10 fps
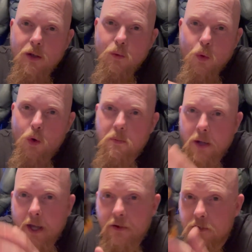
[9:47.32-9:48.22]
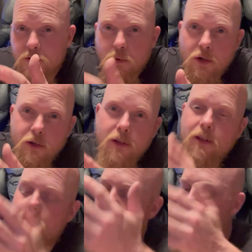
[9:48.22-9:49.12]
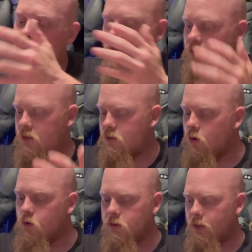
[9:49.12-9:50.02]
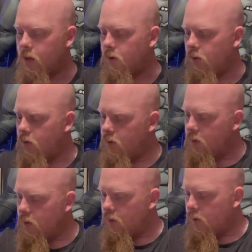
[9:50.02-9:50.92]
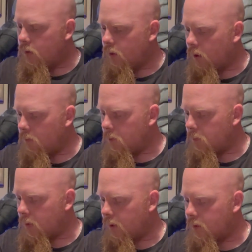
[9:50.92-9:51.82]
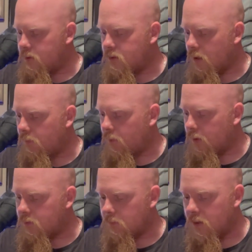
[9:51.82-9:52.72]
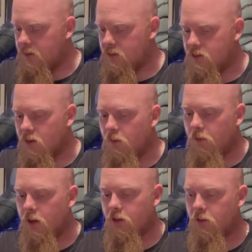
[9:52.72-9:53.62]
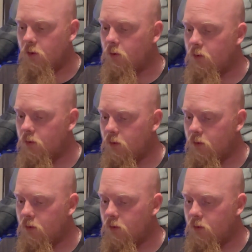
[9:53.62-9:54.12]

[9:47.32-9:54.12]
war patterns where it was just cool as hell. And I remember getting this stuff, and I was like, man, this is so fucking cool.